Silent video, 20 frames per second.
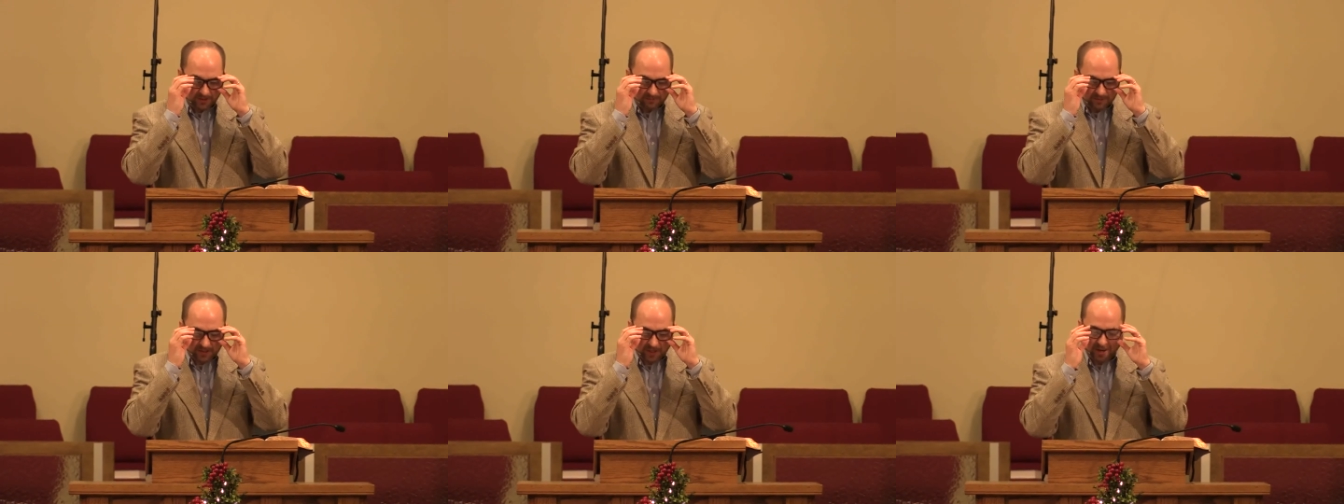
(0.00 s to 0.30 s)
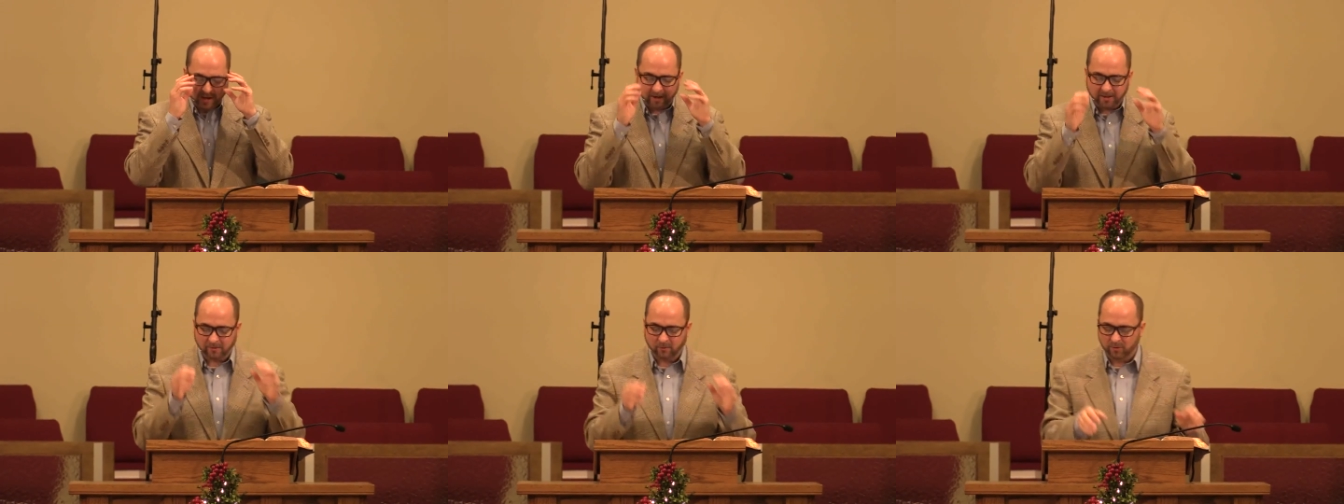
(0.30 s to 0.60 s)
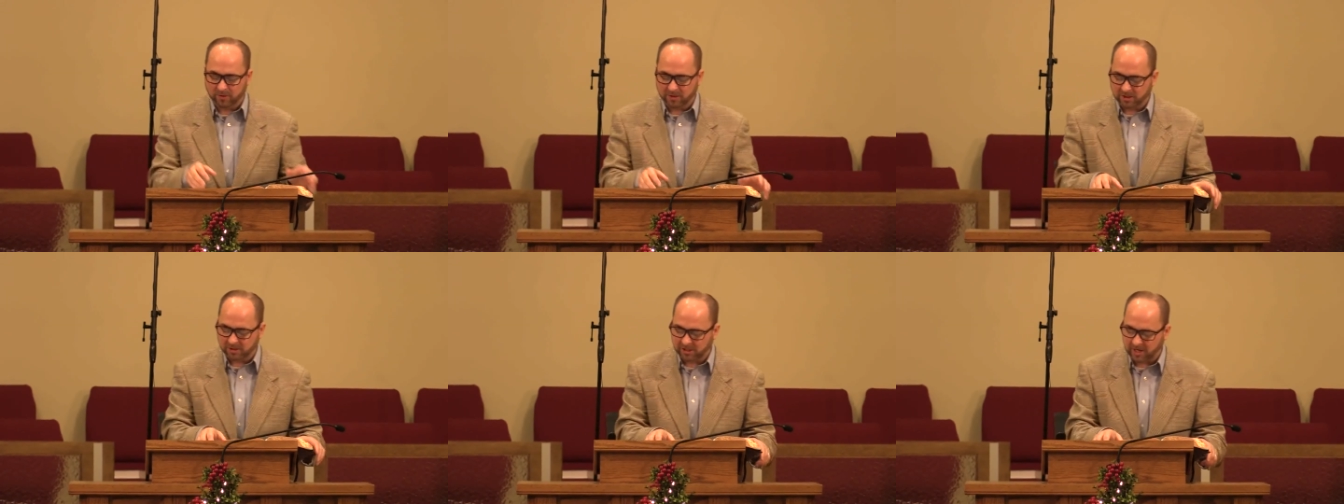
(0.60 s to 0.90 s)
him tonight.
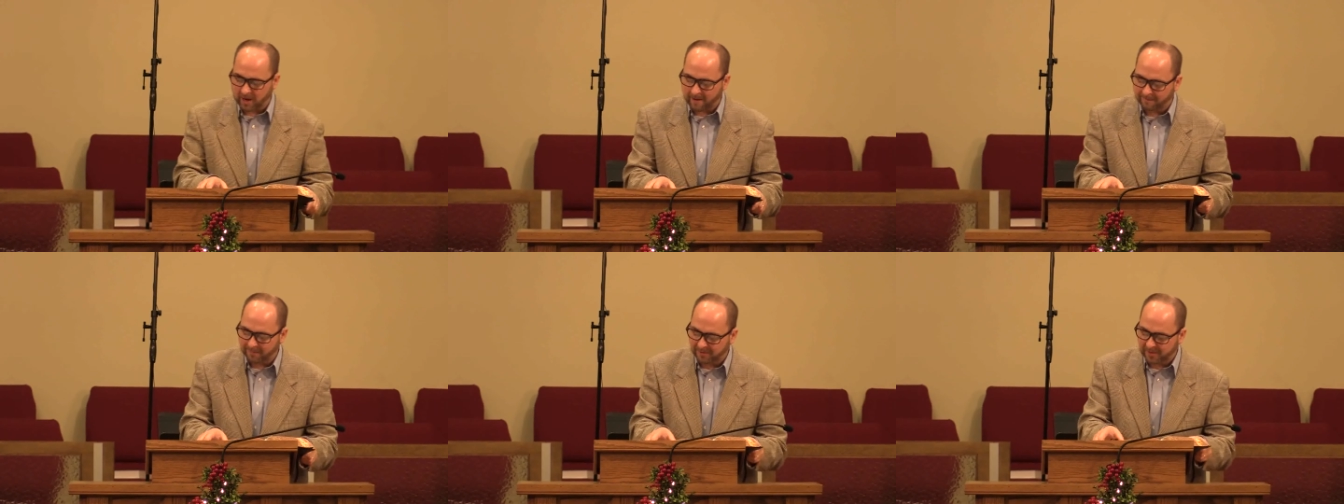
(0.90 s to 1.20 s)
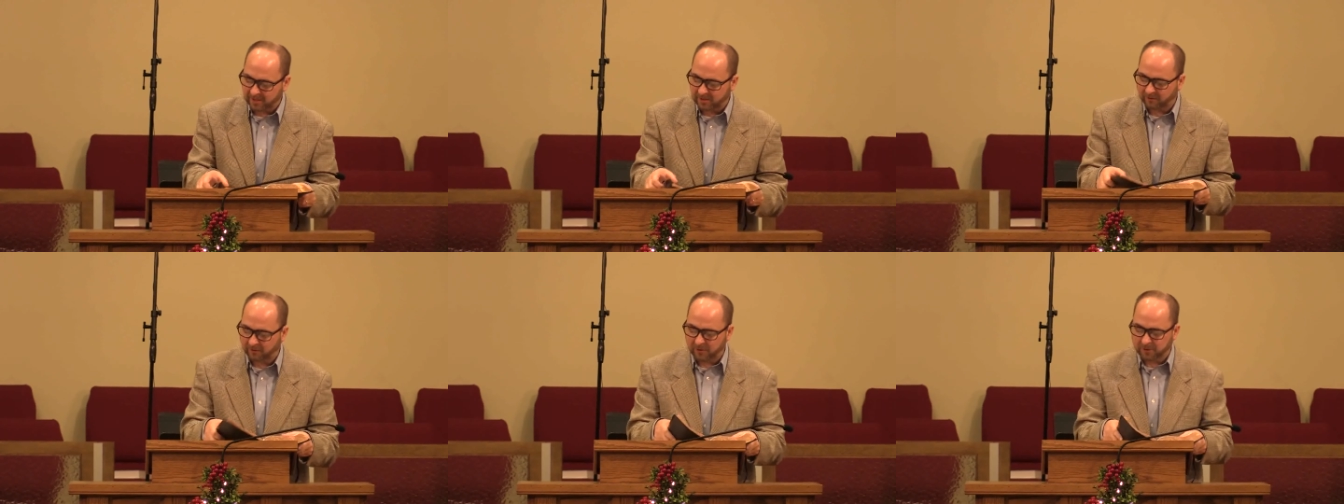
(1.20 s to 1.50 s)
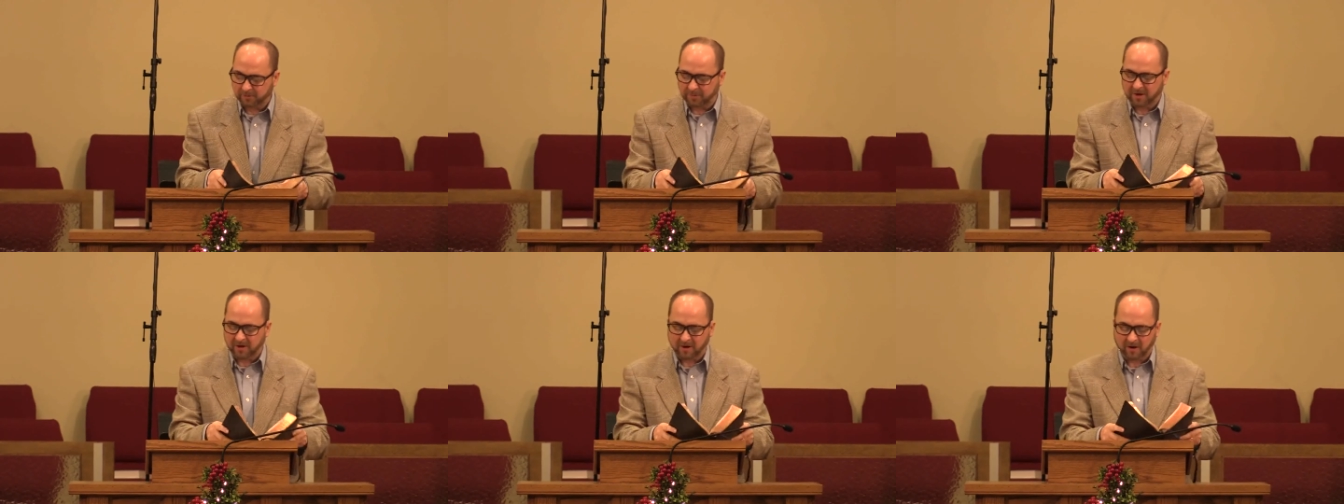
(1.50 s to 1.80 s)
Would you stand, please? 1
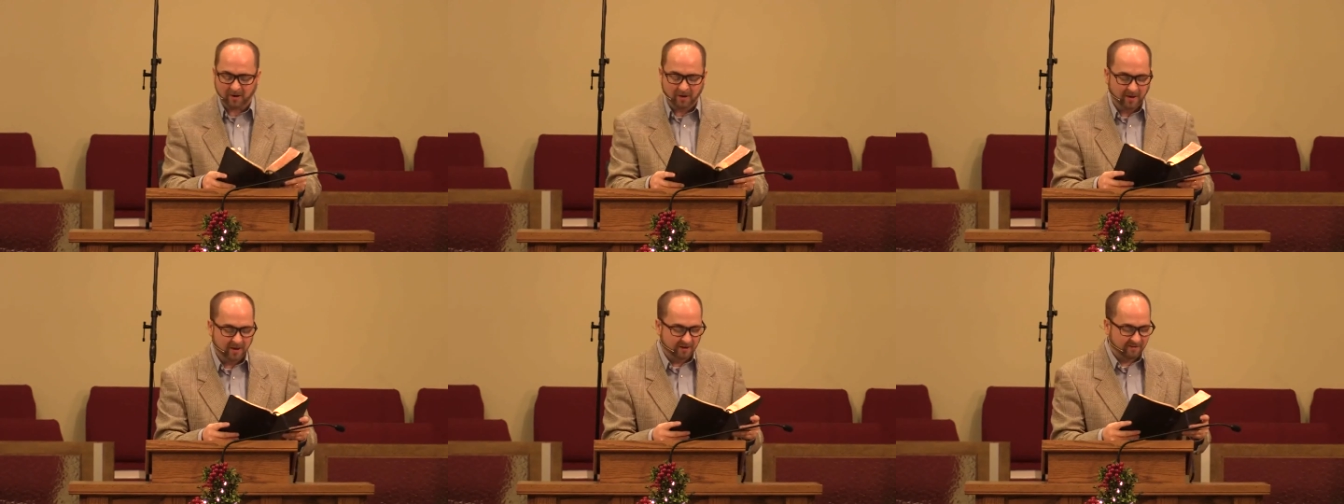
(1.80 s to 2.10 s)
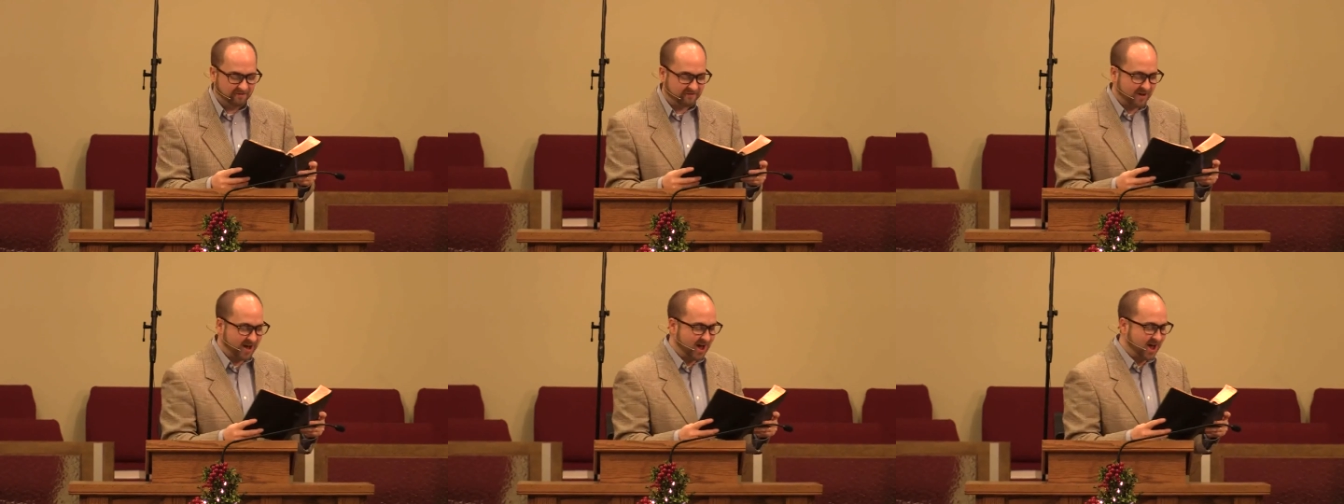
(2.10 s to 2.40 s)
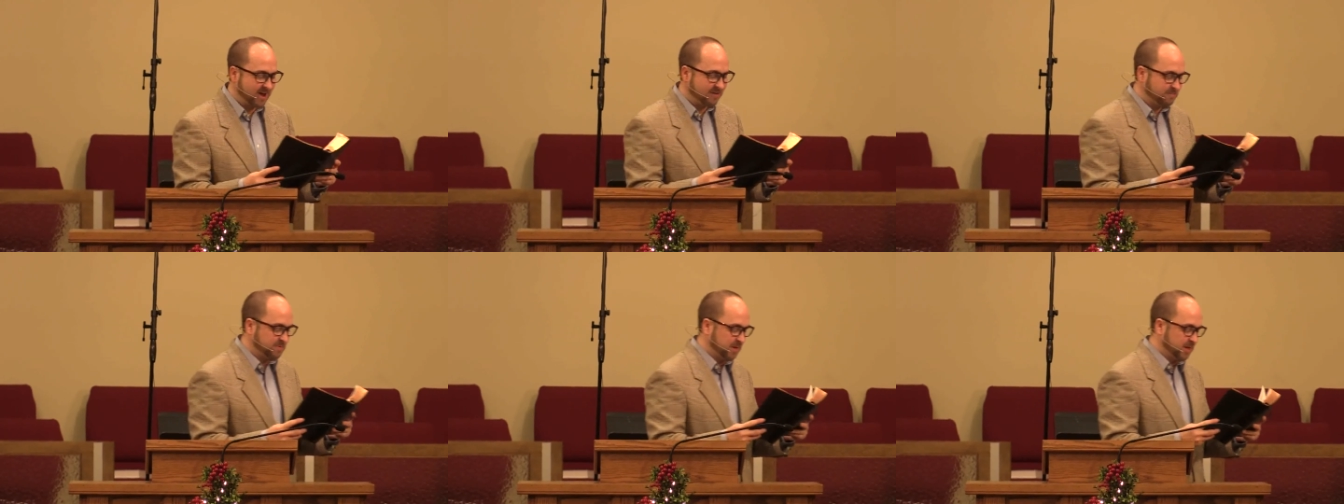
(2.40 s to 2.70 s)
Peter
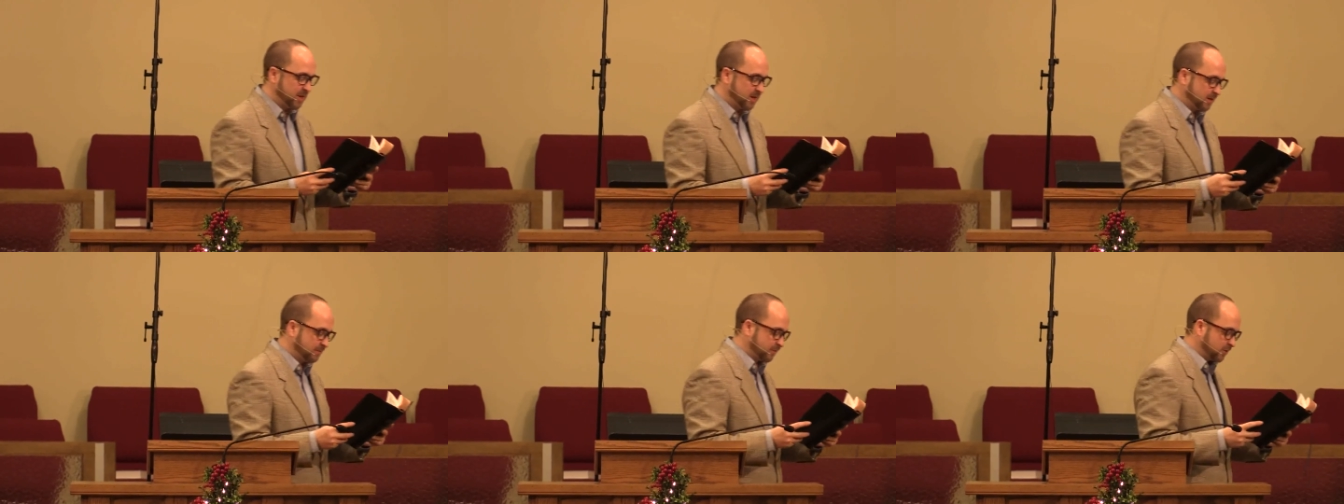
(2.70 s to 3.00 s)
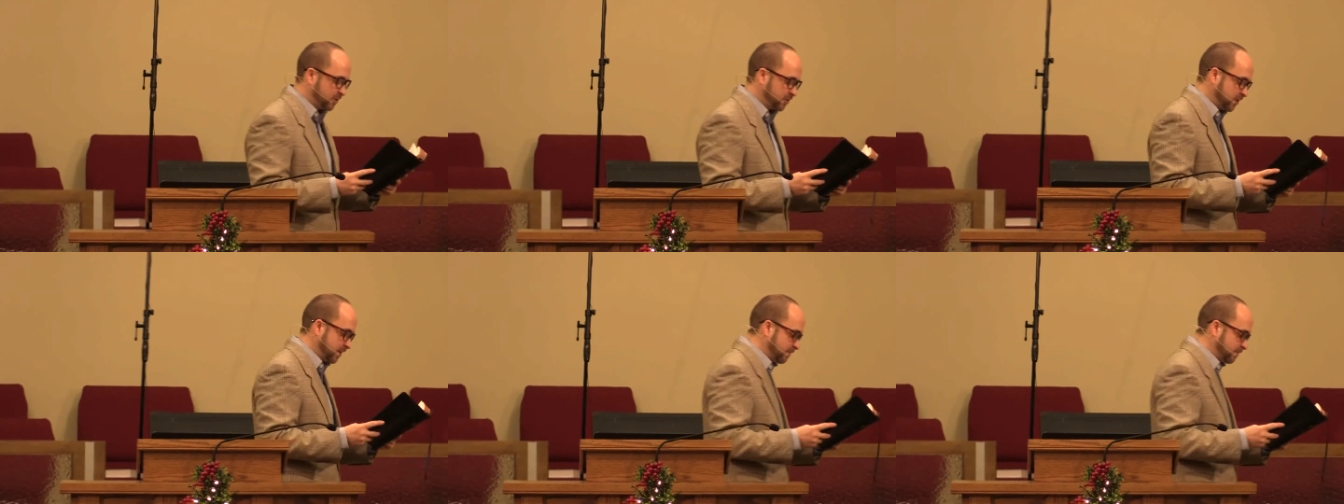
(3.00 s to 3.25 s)
5, beginning of verse